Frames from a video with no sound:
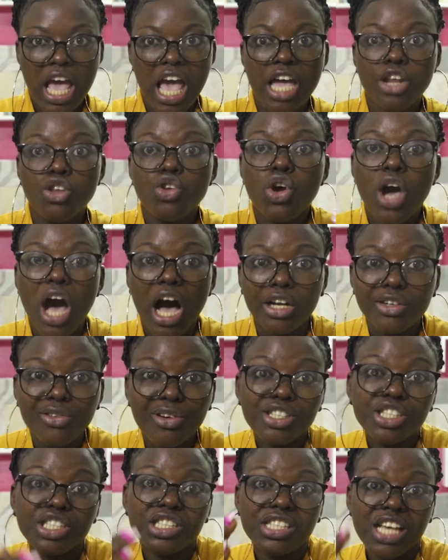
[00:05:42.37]
and you
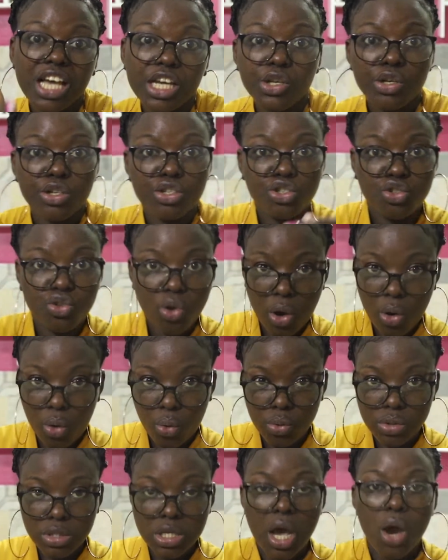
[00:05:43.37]
cannot share your
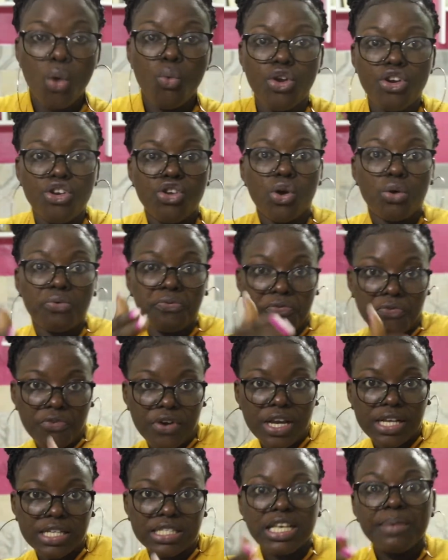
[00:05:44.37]
struggles with your
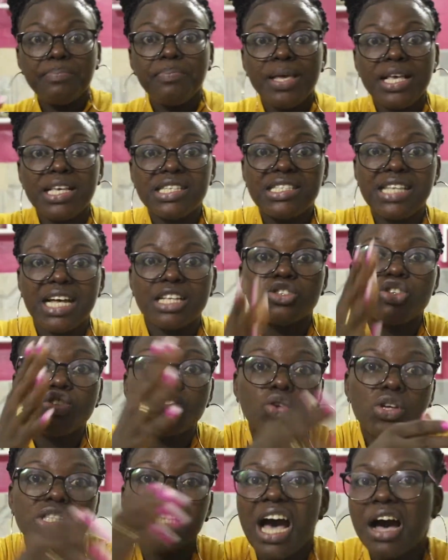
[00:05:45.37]
friends, it means that you
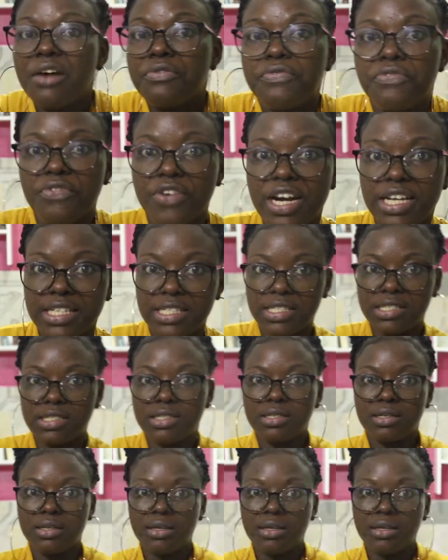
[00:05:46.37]
don't have friends.